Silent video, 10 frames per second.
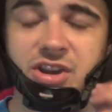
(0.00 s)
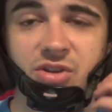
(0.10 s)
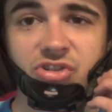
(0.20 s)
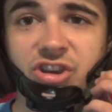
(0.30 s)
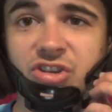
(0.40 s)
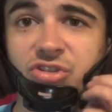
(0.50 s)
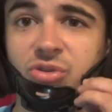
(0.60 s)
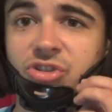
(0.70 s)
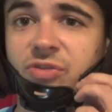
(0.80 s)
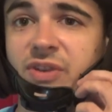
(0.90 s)
you know, chainsaw
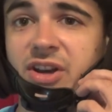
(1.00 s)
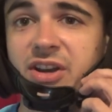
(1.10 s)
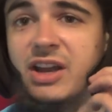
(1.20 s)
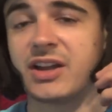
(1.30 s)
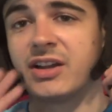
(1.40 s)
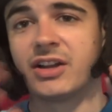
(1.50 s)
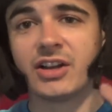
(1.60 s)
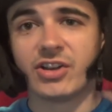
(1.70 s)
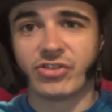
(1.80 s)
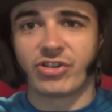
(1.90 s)
or something like that.
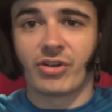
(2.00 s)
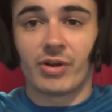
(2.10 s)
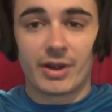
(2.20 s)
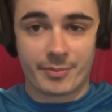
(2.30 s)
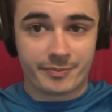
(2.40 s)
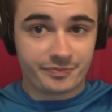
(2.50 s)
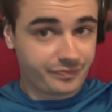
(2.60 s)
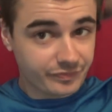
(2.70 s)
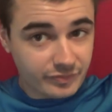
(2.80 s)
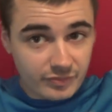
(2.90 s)
So, um,
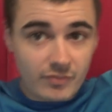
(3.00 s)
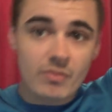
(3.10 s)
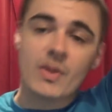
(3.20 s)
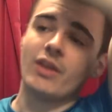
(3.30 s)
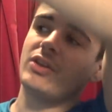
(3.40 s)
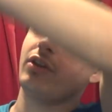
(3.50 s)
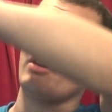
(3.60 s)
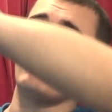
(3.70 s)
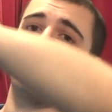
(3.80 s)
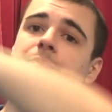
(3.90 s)
you
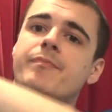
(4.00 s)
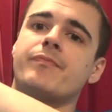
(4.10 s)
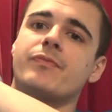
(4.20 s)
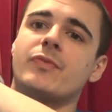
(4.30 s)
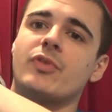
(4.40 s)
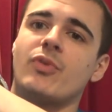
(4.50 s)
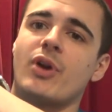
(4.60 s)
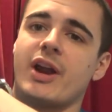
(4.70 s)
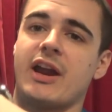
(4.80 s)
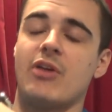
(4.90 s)
know, um,
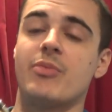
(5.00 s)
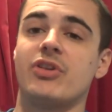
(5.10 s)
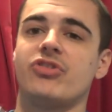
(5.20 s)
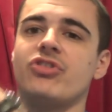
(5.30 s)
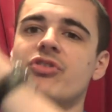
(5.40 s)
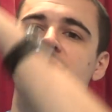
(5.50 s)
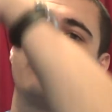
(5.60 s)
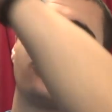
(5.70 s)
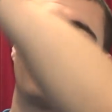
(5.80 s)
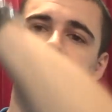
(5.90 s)
riot helmets and
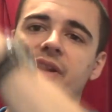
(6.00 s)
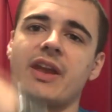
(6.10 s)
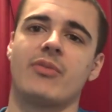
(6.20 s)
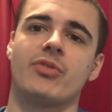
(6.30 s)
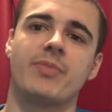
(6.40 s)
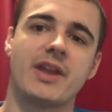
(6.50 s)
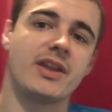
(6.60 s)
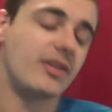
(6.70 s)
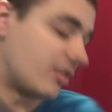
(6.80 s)
stuff like that would be